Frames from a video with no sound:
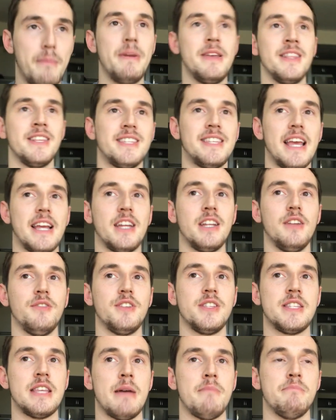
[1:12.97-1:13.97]
that being the 2nd
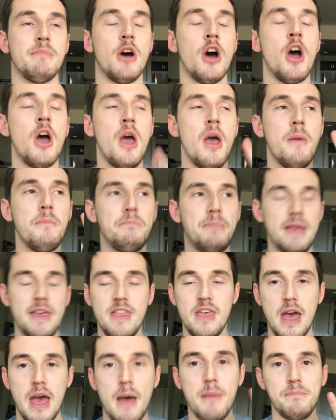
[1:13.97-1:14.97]
of December.
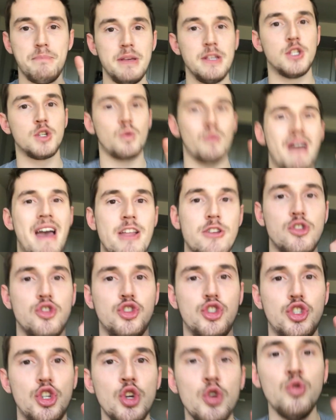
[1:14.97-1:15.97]
Be there, be square,
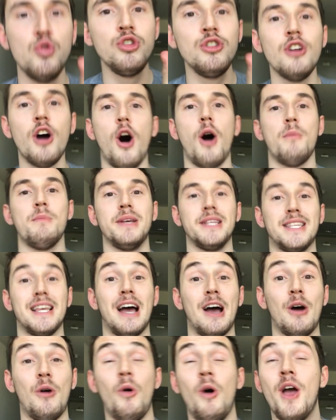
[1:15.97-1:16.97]
do not
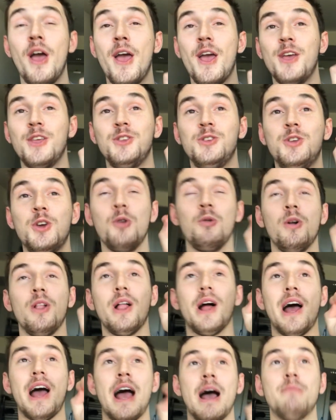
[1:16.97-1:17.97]
miss out. You
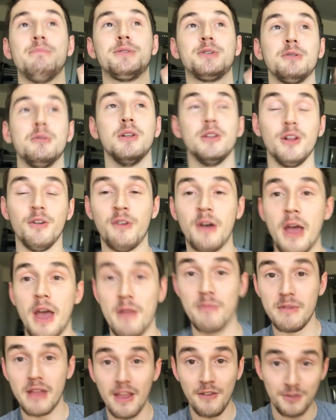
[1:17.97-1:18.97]
will absolutely love it.
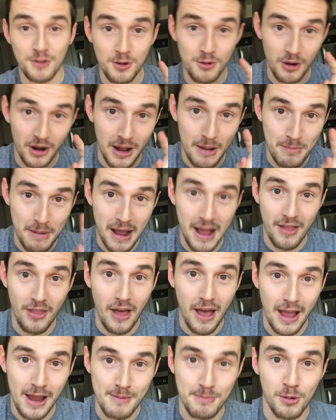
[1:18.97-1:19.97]
And if you are part
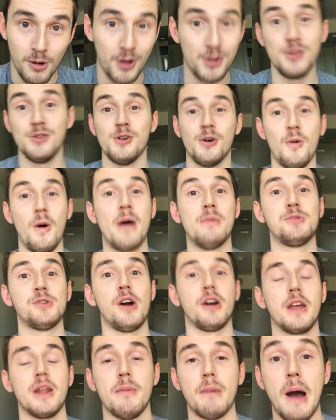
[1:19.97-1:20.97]
of the hype ball, you know what I'm
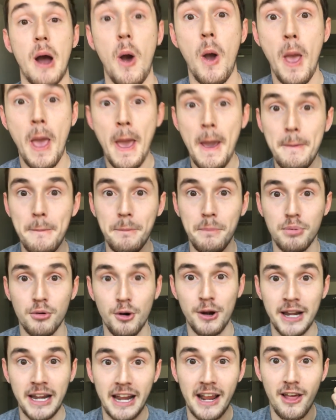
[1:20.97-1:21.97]
talking about.
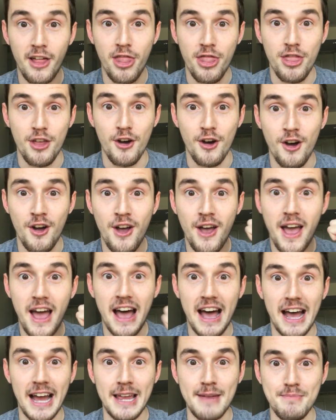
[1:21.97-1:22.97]
Bring the
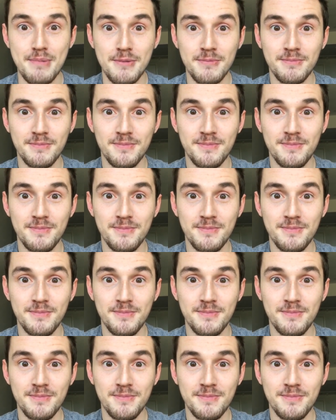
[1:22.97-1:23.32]
hype.